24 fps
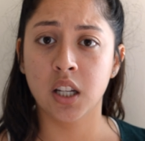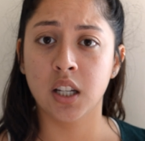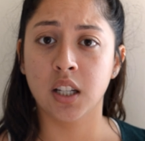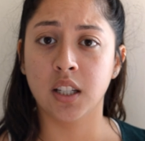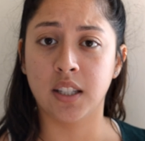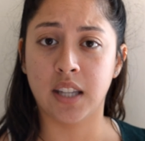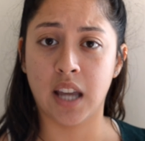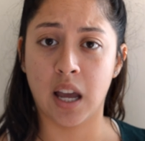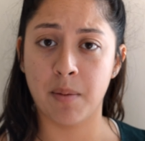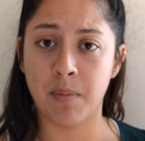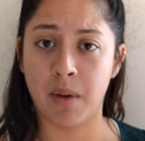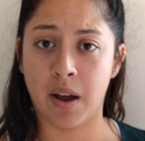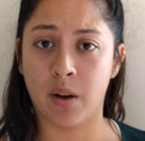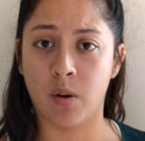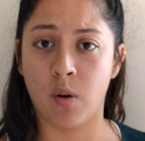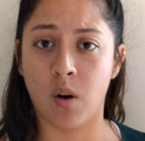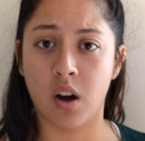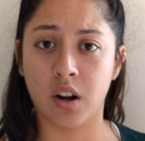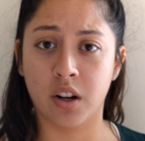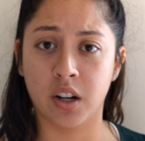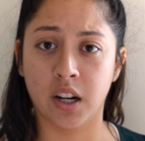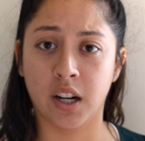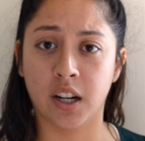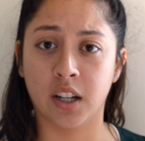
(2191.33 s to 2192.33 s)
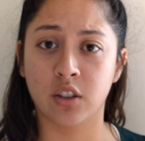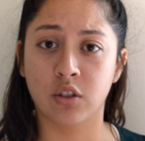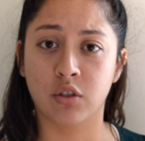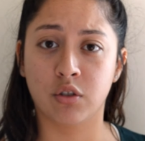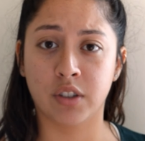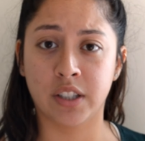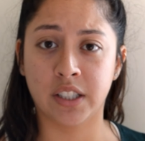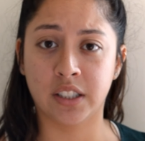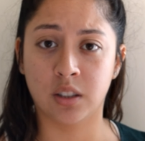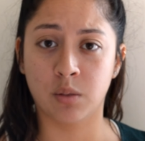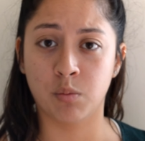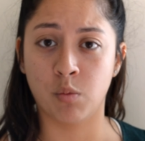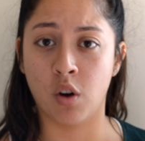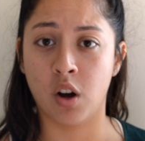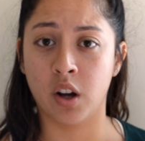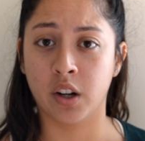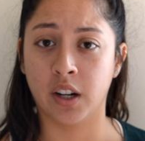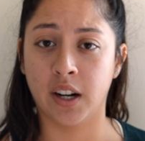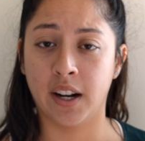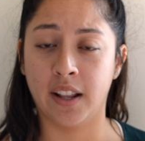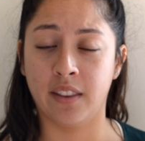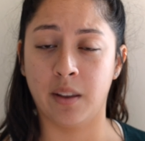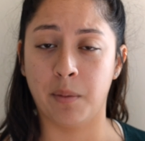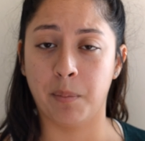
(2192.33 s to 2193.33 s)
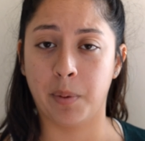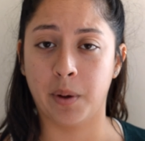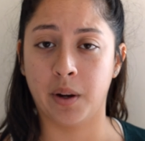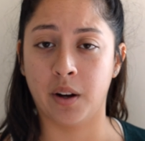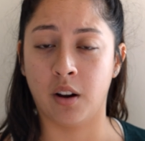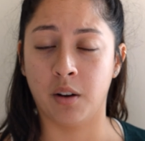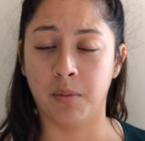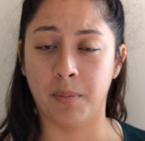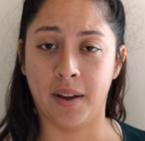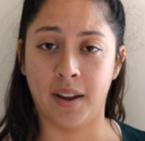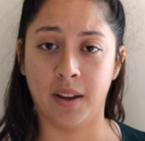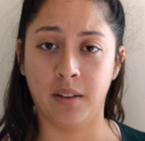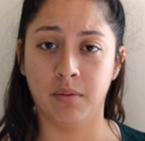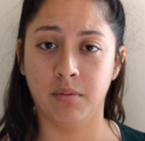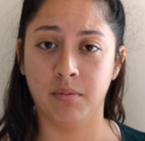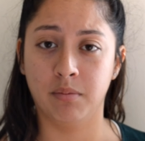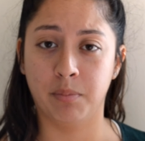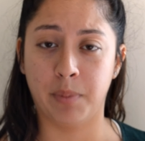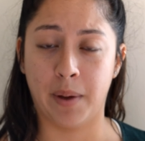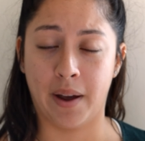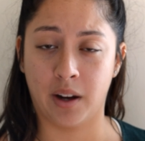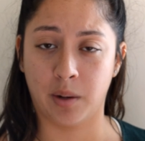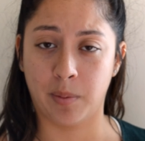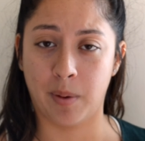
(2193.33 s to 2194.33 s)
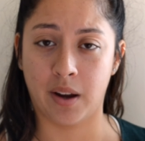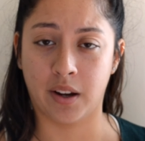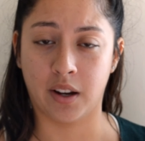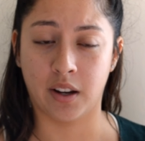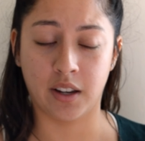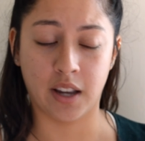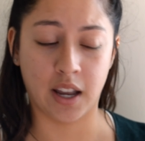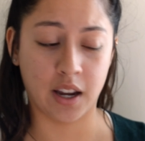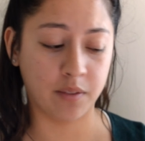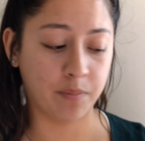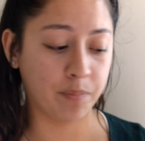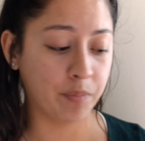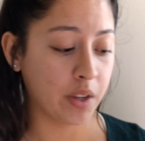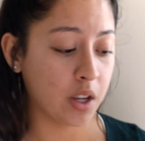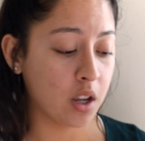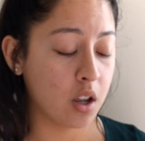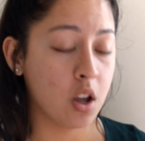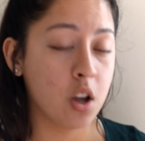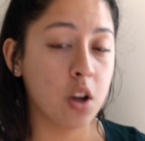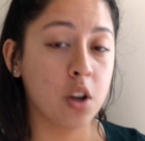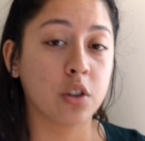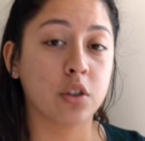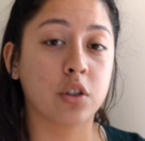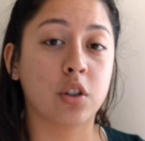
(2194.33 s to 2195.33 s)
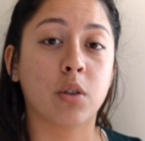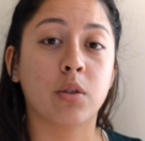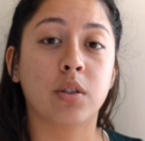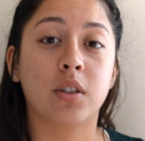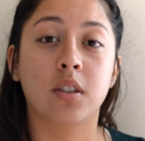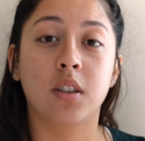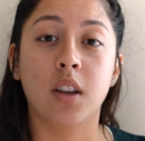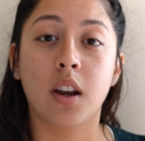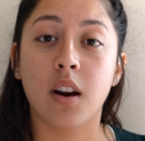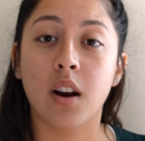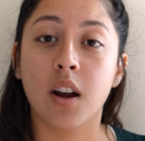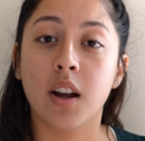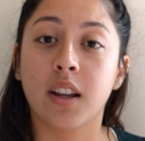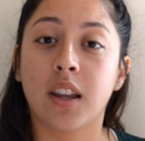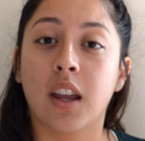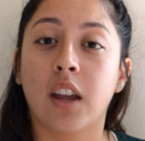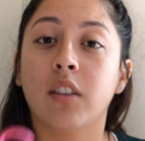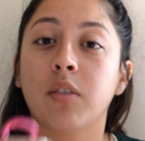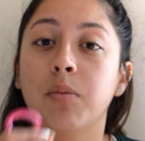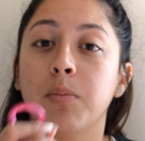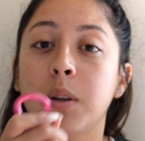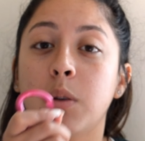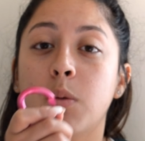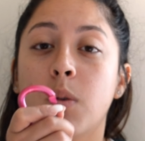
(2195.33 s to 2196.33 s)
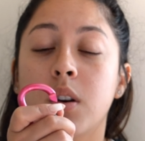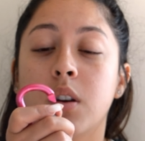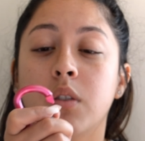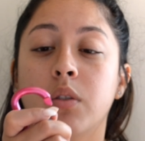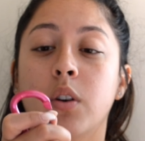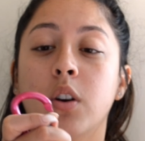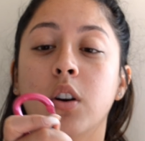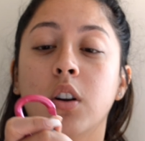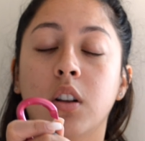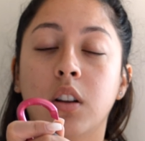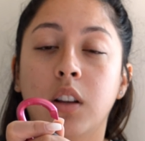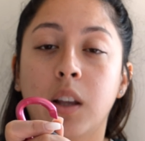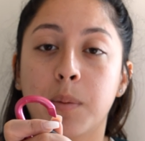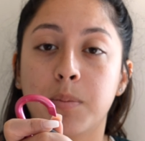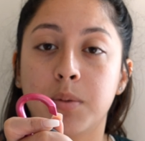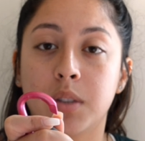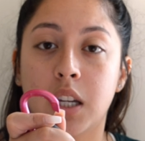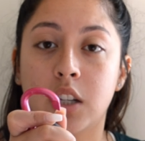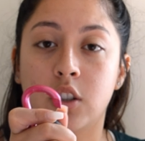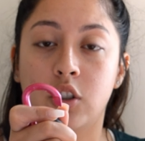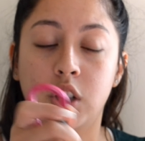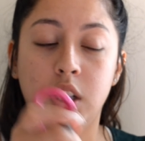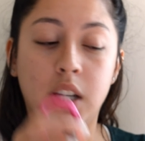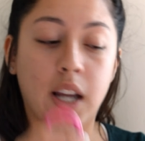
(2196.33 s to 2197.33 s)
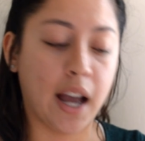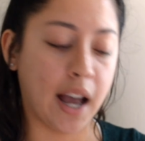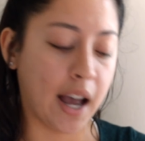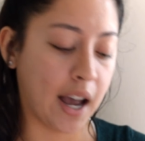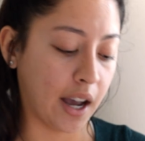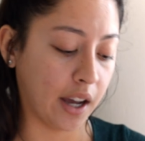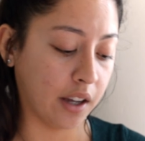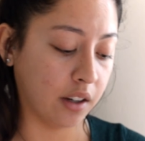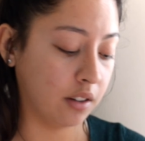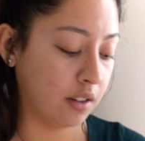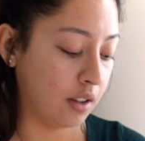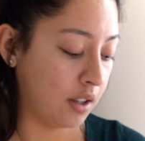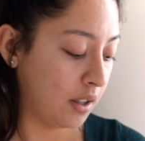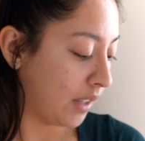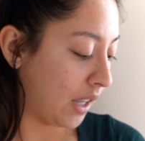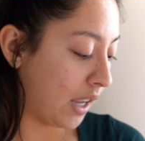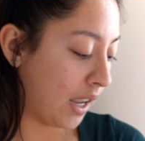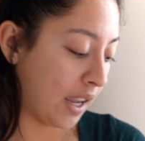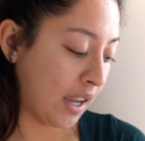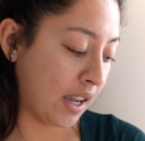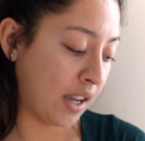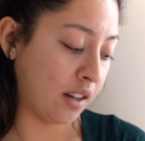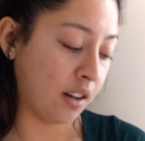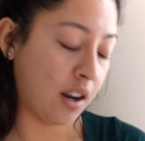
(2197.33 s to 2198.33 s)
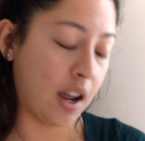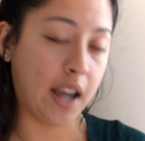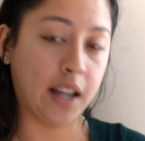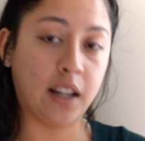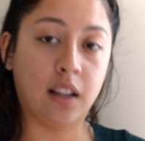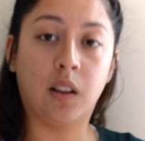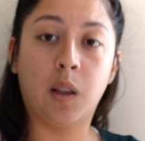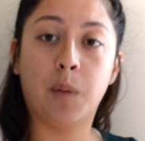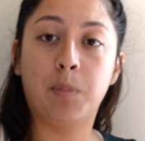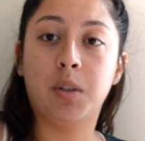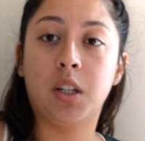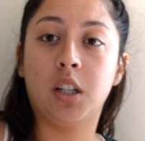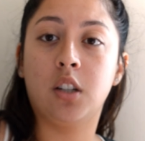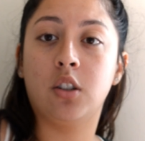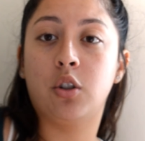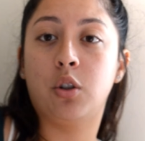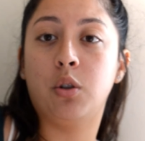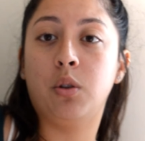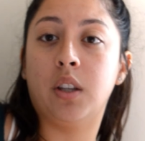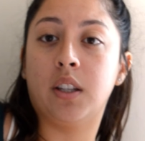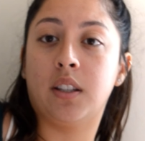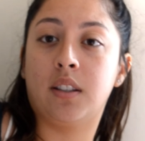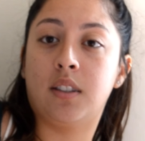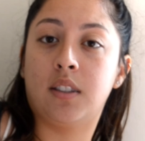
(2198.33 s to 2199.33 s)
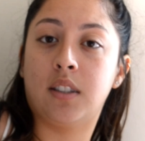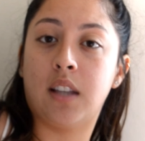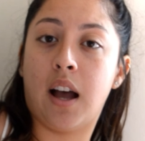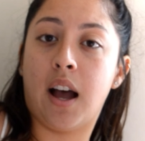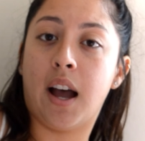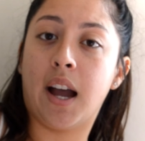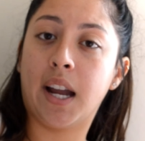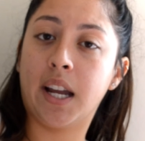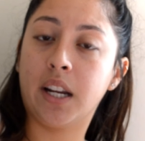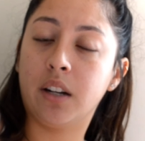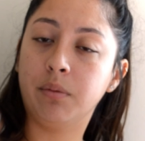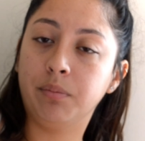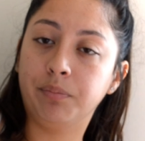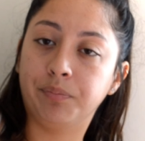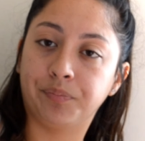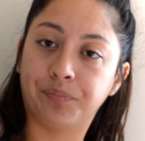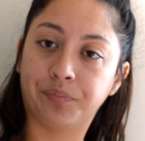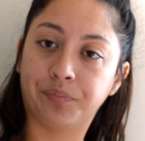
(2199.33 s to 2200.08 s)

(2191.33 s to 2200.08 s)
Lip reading: get my water, drink some water, and then put on my backpack again. So Sarah gave me one of her clips that she had, and I clipped it to the side